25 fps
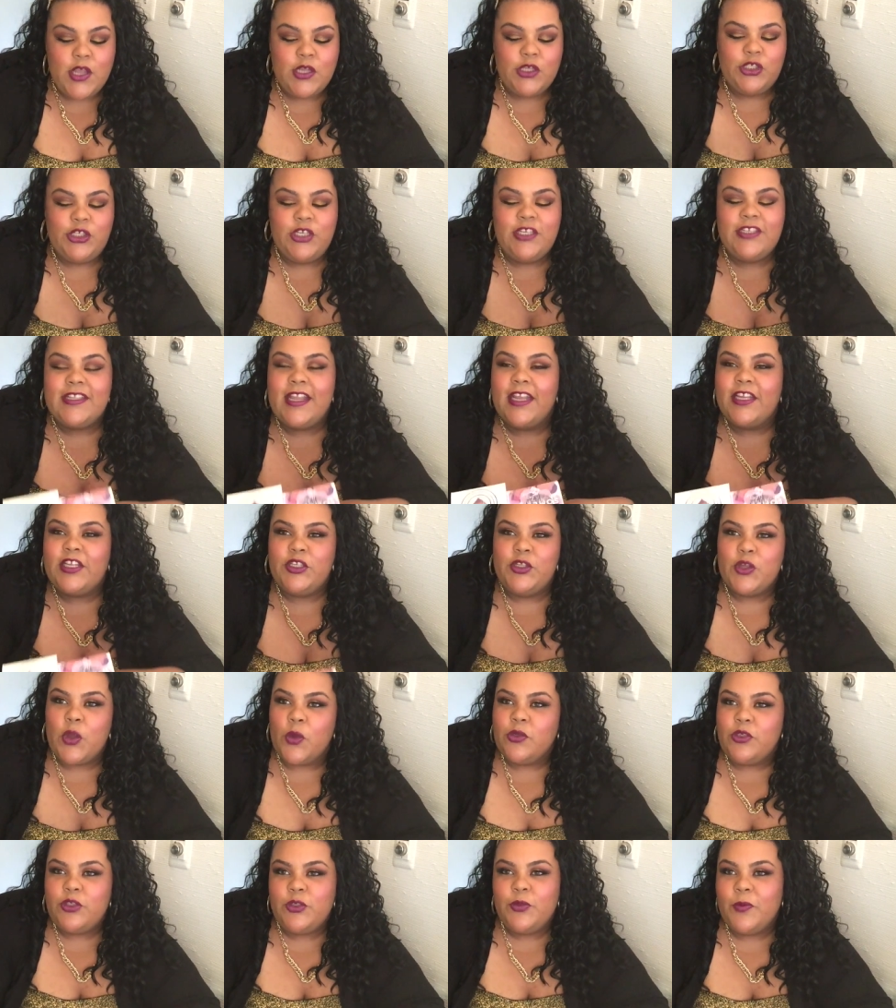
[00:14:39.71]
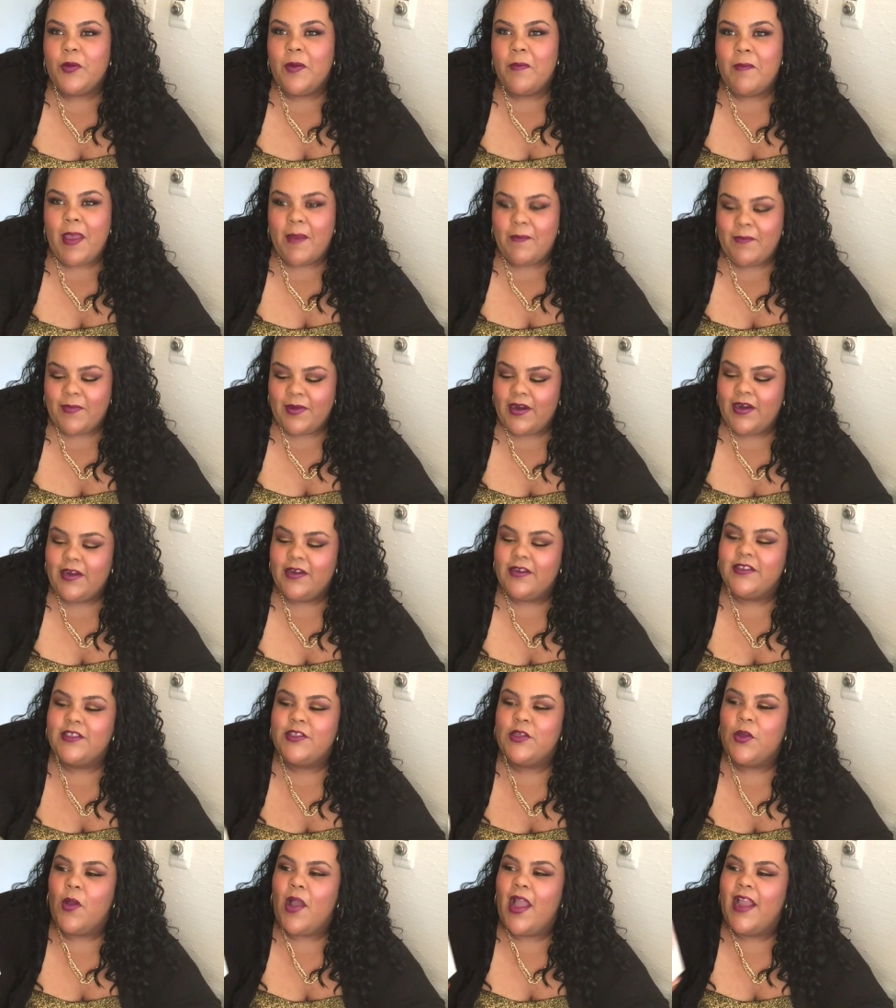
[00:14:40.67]
She's like, don't you remember?
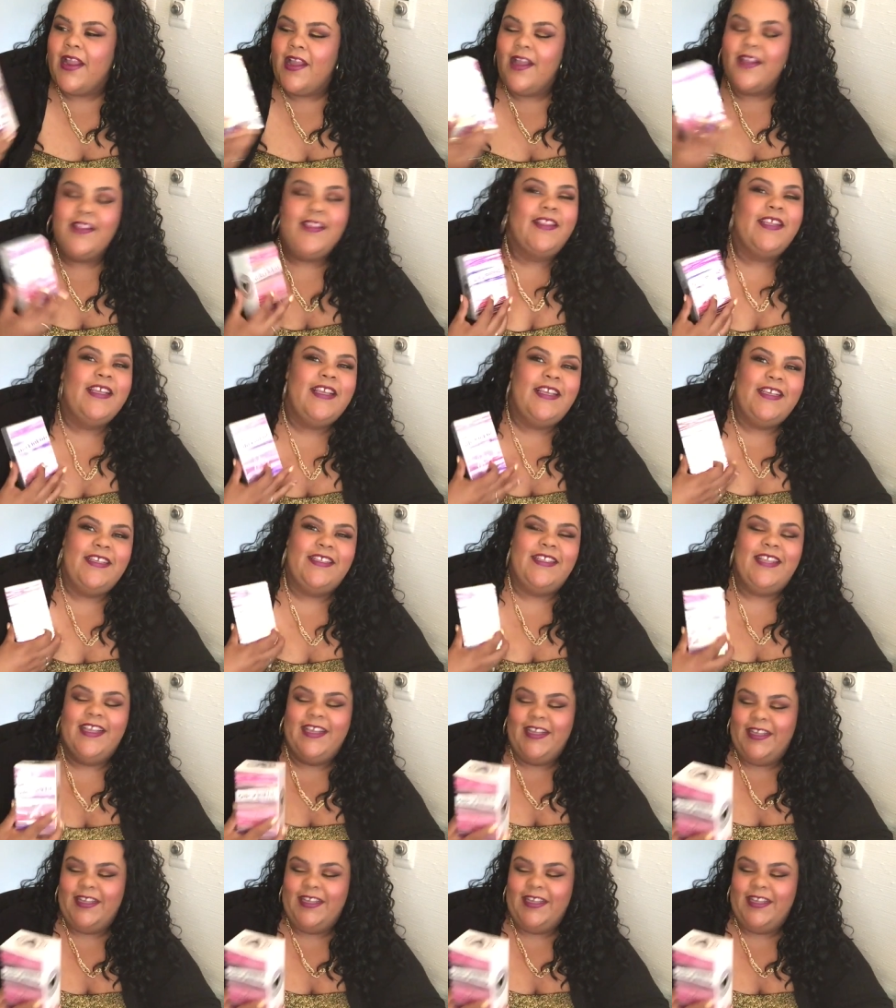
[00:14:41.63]
So I got these